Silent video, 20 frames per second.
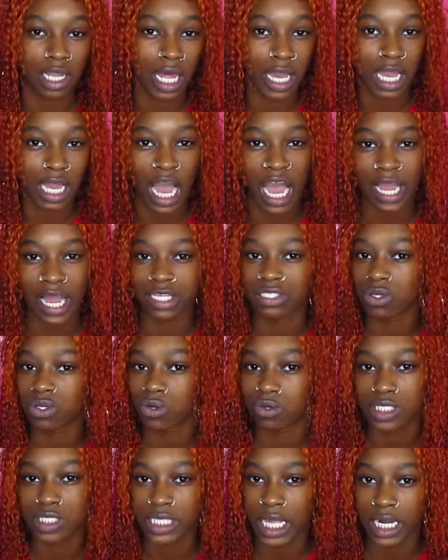like a high
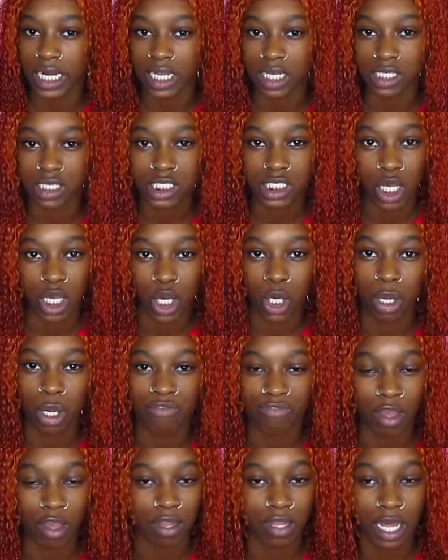school setting. So
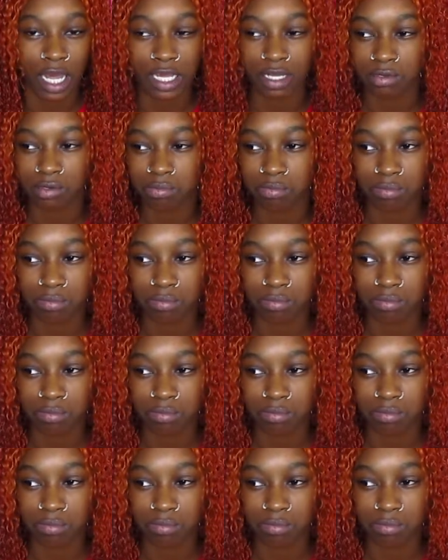if y'all like